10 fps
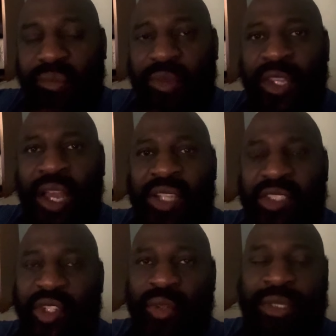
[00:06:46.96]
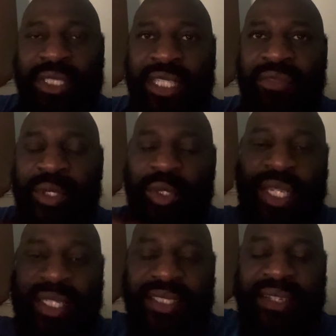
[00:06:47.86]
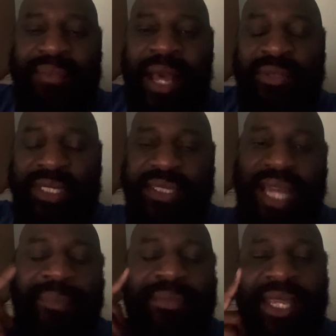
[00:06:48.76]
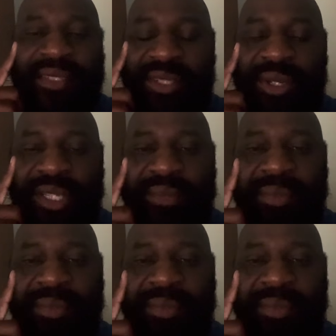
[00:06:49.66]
Y'all still believe when you get to the mountaintop, things are going to get